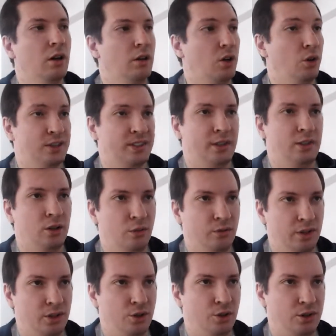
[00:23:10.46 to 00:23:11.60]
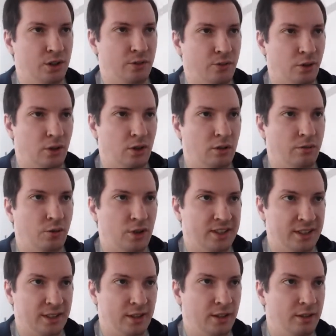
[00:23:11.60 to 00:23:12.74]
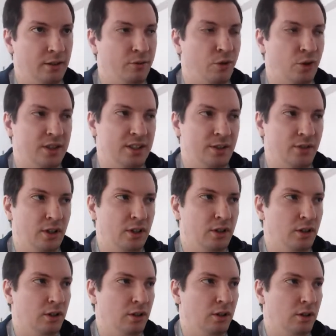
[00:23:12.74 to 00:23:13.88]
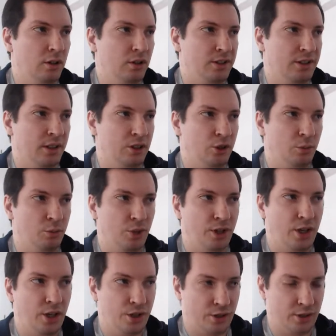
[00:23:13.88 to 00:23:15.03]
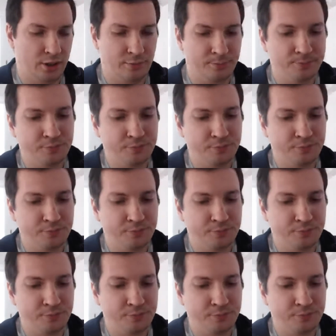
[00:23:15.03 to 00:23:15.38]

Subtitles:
consent of the user for receiving such communications.